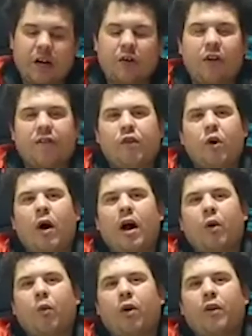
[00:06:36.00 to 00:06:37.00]
don't even know how
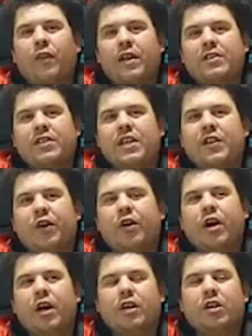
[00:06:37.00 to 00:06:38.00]
to word this either,
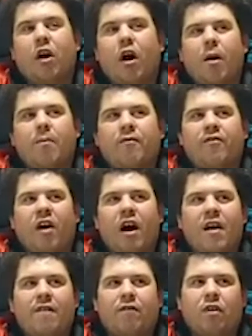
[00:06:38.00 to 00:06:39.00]
top
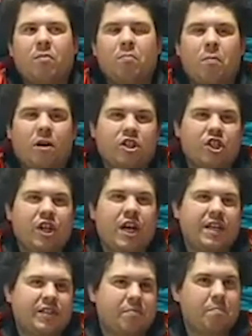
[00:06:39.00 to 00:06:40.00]
5
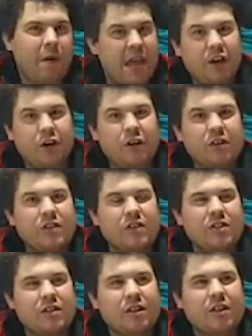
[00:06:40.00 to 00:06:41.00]
merchandise
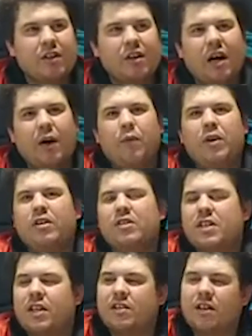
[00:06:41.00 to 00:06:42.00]
makers. I
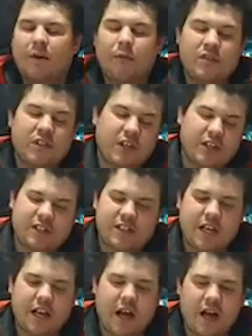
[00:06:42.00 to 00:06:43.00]
wasn't gonna
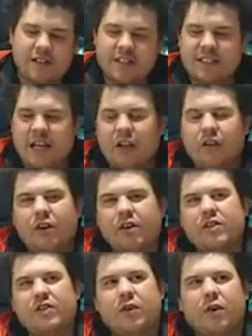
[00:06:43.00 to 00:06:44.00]
say
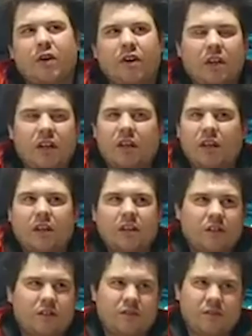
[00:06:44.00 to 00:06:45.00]
sellers or
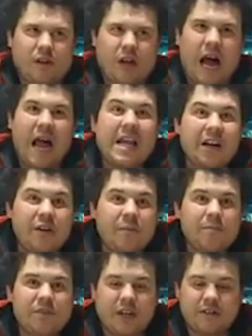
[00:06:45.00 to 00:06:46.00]

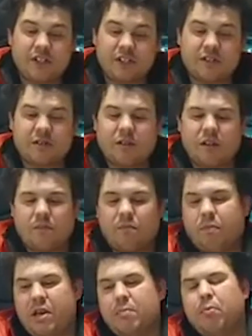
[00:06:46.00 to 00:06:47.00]
items, I would just,
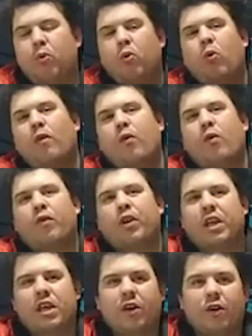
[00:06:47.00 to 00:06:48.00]
people who have over
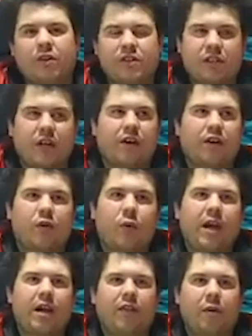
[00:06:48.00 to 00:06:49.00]
the years done
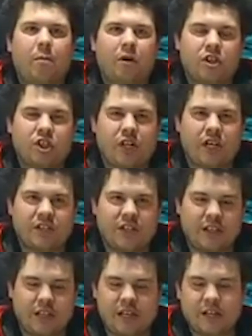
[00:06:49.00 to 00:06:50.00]
great in the
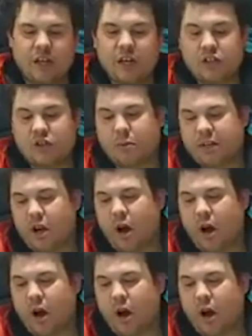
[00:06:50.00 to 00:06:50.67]
merchandising thing. So my